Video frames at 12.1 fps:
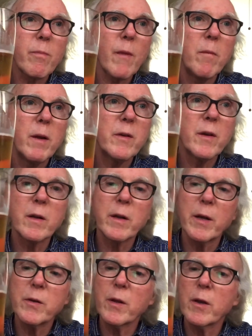Basically
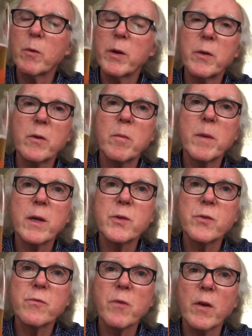tastes like what you'd
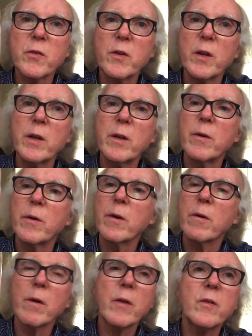imagine rusty
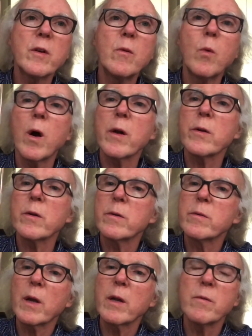water,
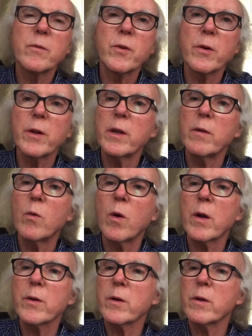kind of dirty
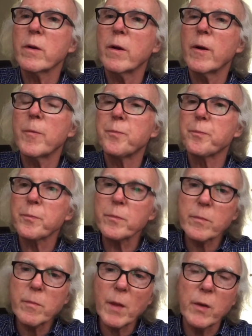water.
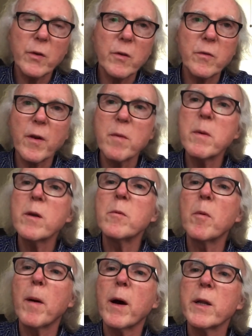It's just very minimal
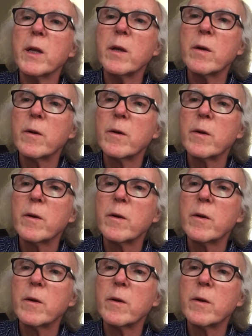body.